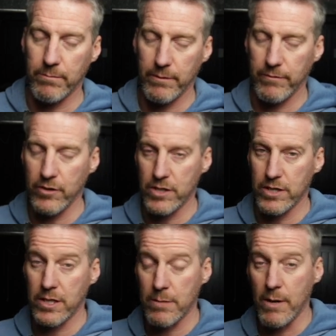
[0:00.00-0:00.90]

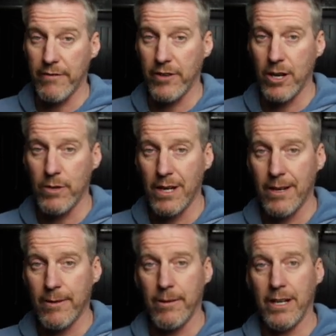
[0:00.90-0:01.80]
smartphone,
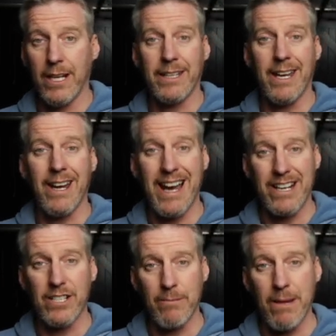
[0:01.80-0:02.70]
in that they're
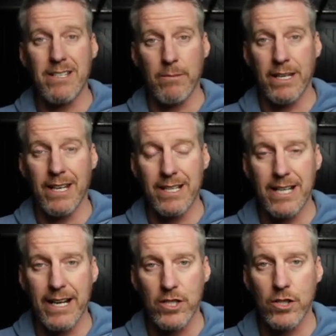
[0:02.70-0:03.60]
actually meant to be
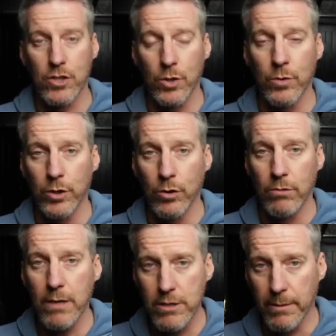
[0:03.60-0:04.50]
attached to
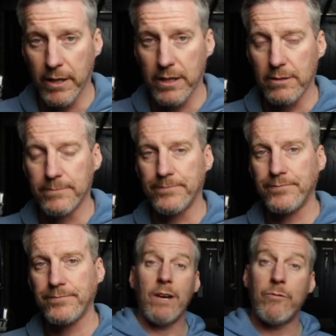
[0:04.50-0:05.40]
your motorbike.
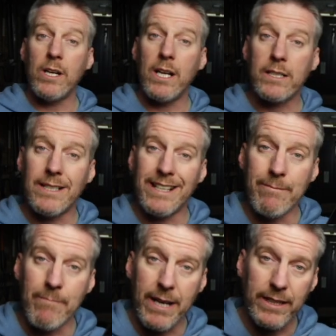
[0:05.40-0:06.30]
I've
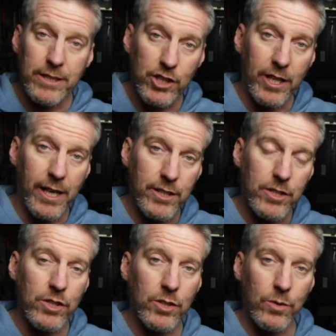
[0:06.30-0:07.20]
reluctantly made the
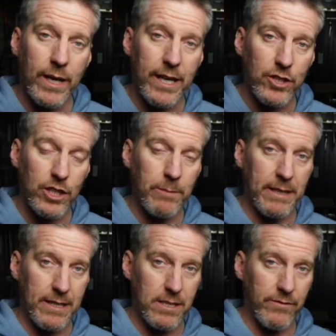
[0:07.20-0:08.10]
change to a
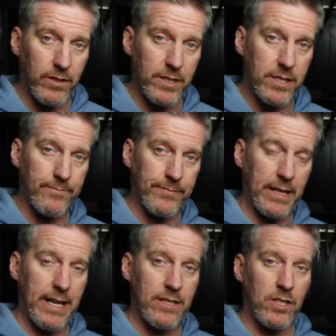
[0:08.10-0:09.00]
GPS device.
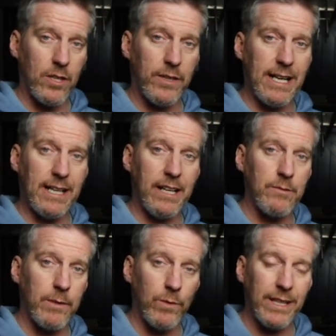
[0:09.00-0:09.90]
And so that
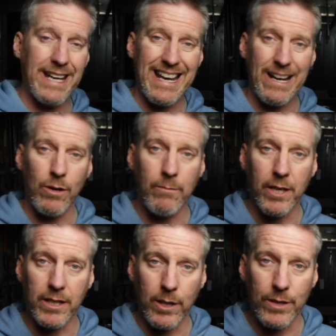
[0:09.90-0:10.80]
leaves me with, how am
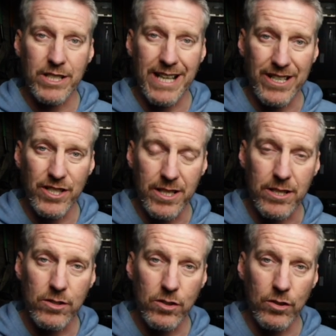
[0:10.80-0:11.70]
I going to attach
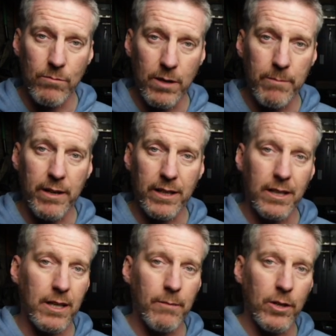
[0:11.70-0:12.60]
this to my bike?
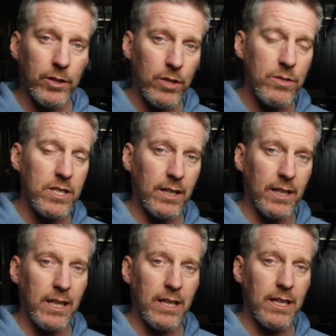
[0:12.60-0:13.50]
And I'm not using
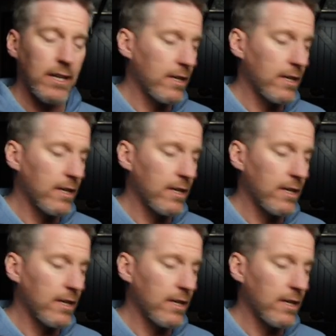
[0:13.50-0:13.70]
the